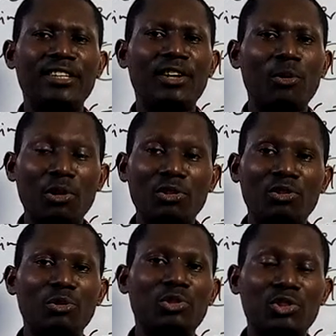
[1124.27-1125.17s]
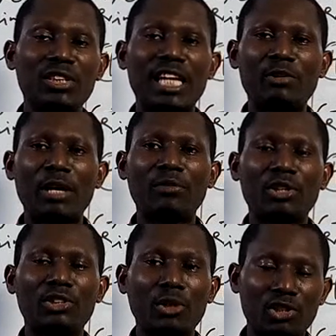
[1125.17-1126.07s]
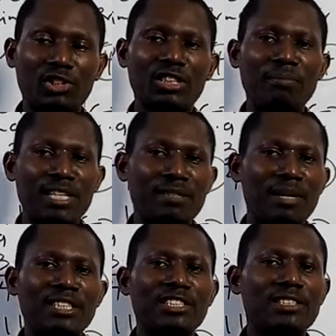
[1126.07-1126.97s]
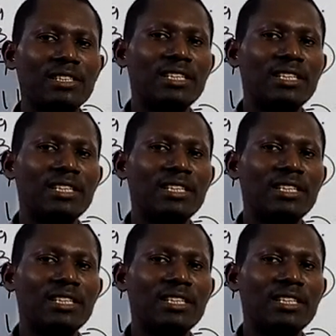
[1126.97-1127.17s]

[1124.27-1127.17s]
or you want us to treat that you have not touched in mathematics.